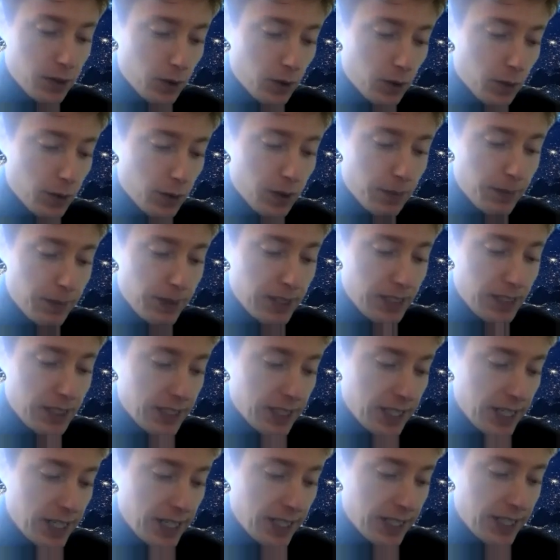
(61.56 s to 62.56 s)
or what's being
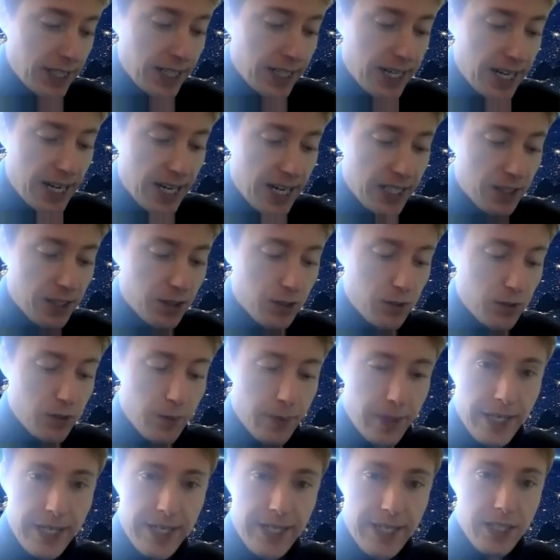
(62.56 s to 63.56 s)
said, and I ask to
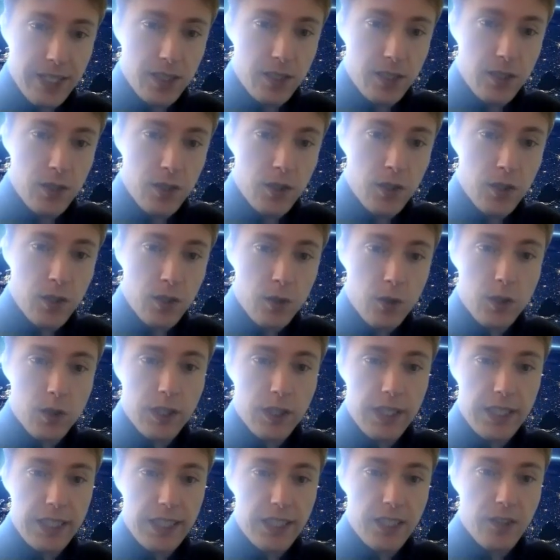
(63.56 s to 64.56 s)
repeat it or
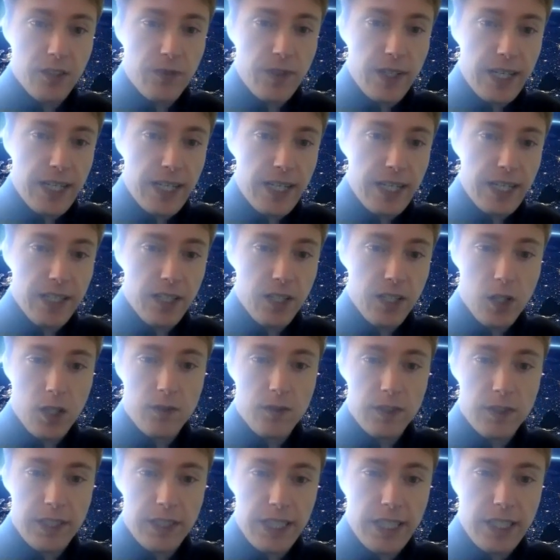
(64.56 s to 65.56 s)
to clarify the
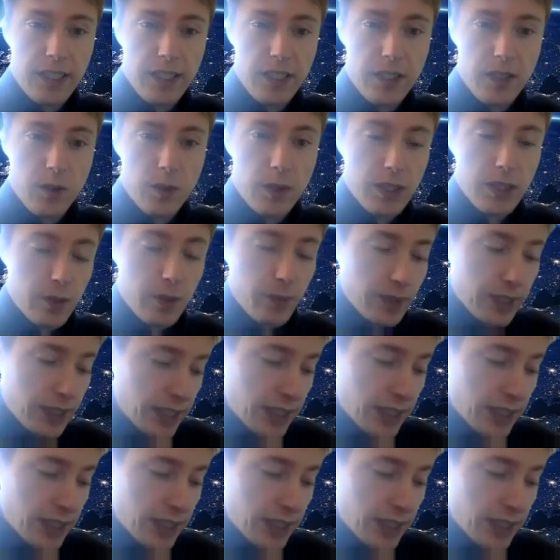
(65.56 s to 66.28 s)
conversation or someone